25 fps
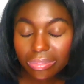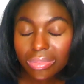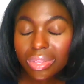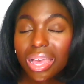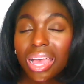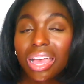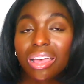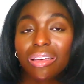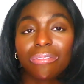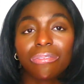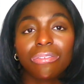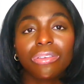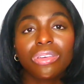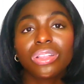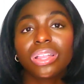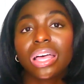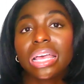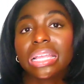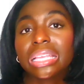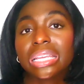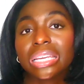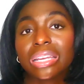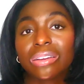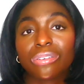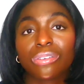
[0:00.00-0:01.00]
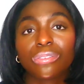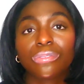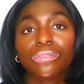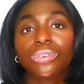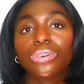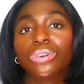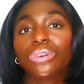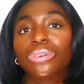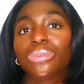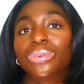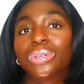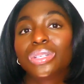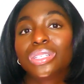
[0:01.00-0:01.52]
I feel like the
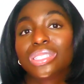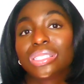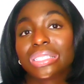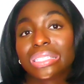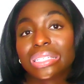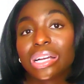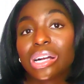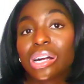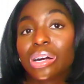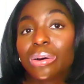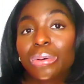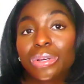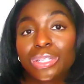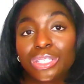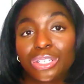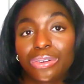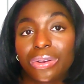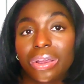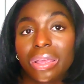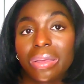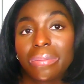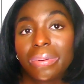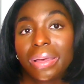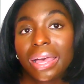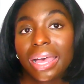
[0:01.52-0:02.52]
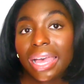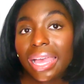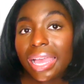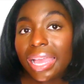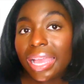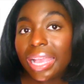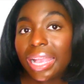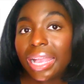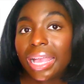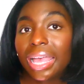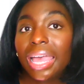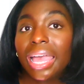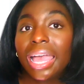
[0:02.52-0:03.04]
Neverfull was always a great
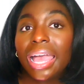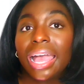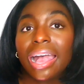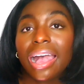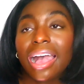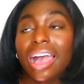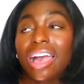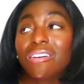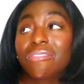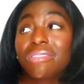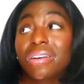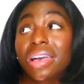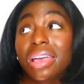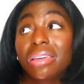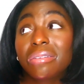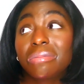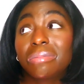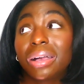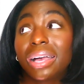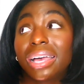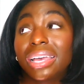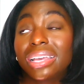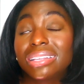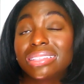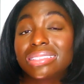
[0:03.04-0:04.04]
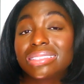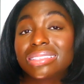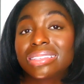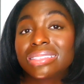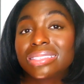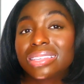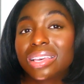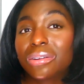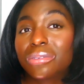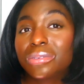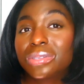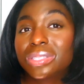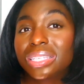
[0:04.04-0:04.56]
bag. I've had mine since
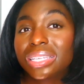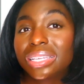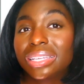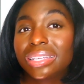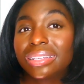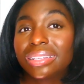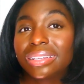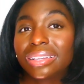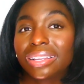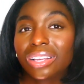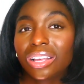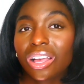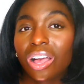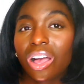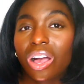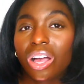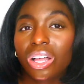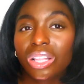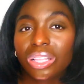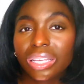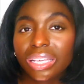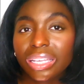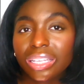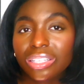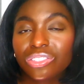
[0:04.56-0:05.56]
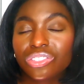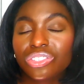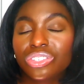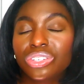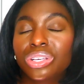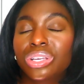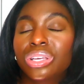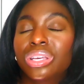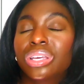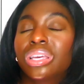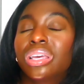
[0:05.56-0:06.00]
I was in college.